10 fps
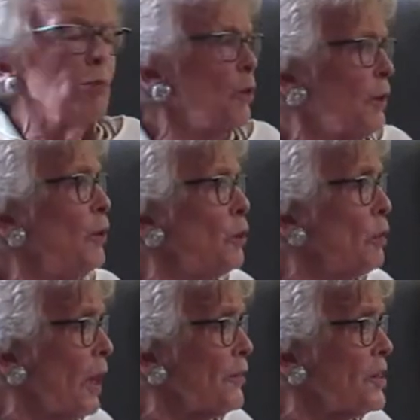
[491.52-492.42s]
communion
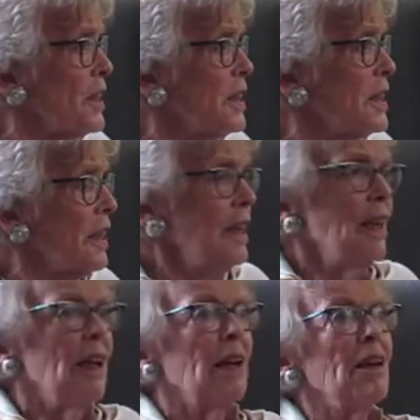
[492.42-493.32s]
breakfasts,
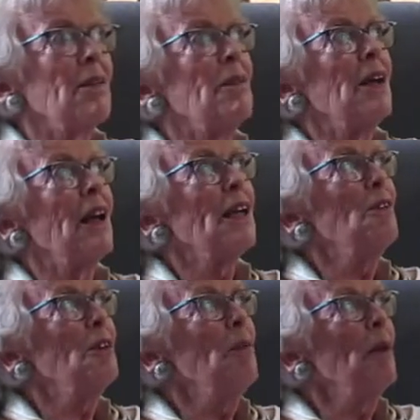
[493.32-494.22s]
and I can
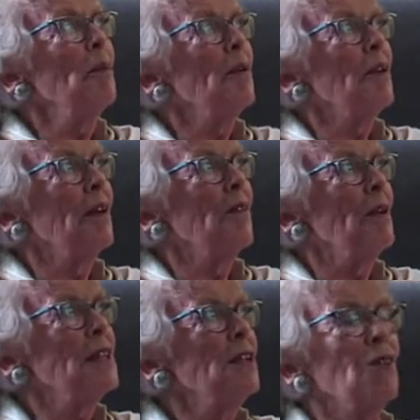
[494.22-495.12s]
remember the
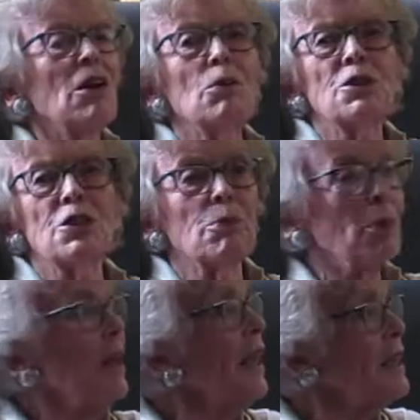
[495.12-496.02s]
best of all was the
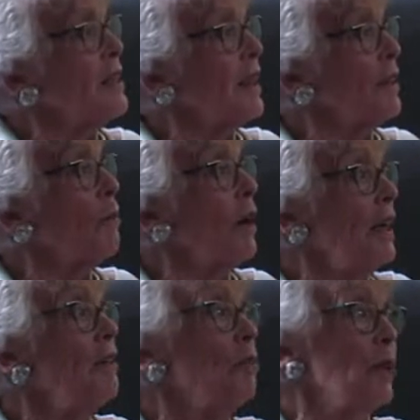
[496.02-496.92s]
plays, like the Riot
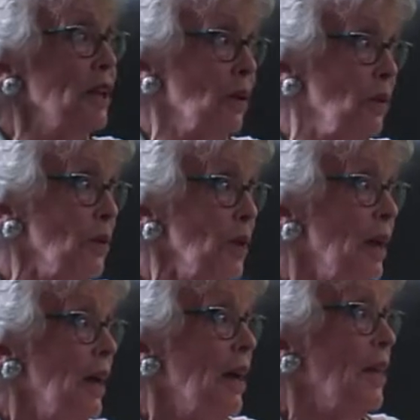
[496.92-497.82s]
in Rio
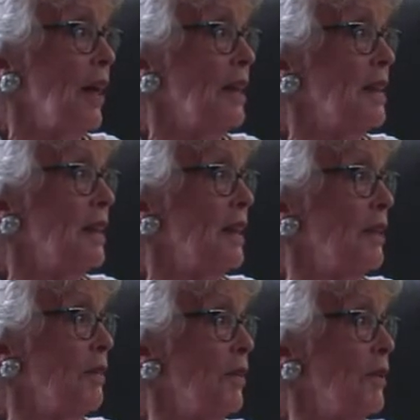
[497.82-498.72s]
that
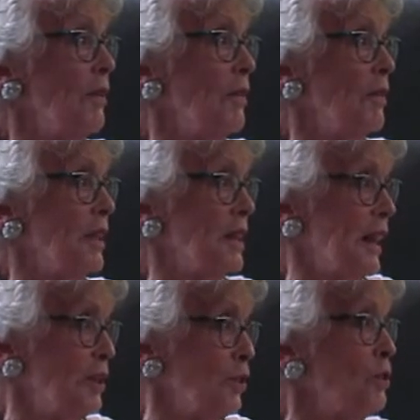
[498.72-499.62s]
the
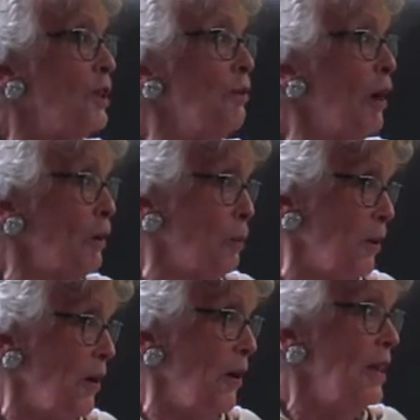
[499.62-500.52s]
St. Joe CYO put
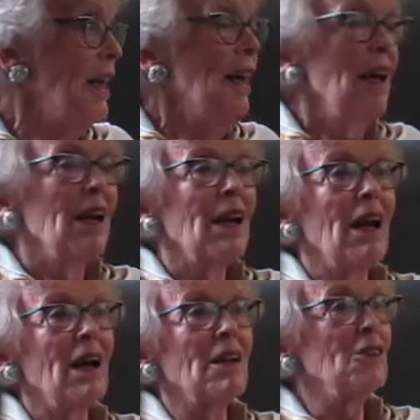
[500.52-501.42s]
on.
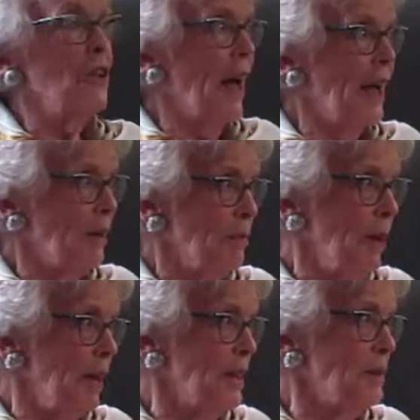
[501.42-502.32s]
Jack,
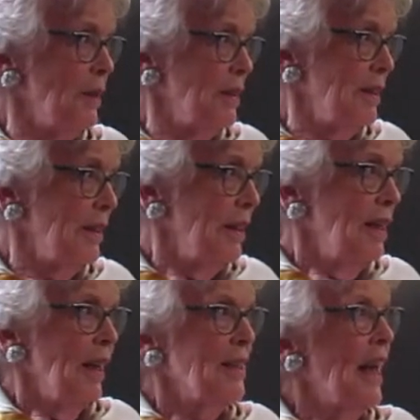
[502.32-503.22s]
my husband,
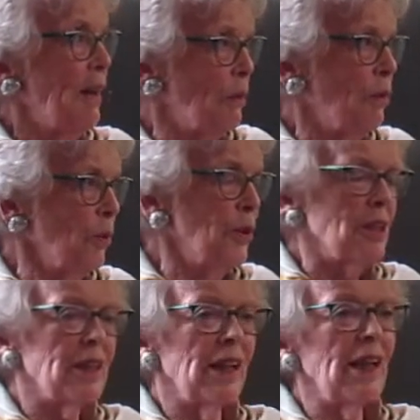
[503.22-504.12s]
had one word to
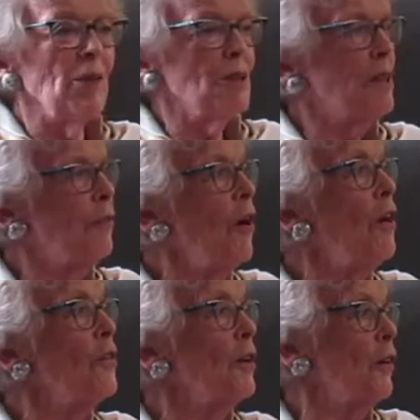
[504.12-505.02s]
say. He was the
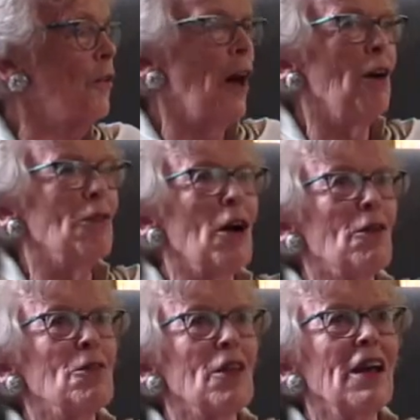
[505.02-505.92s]
father
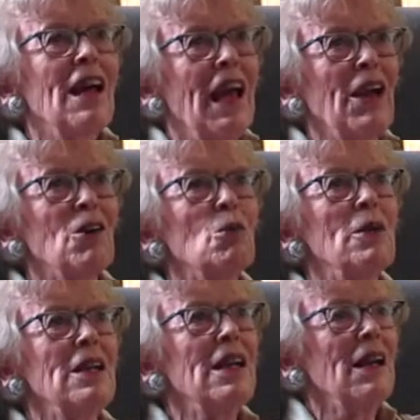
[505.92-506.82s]
of the
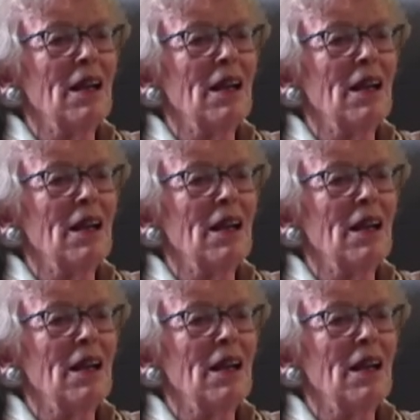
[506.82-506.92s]
heroine,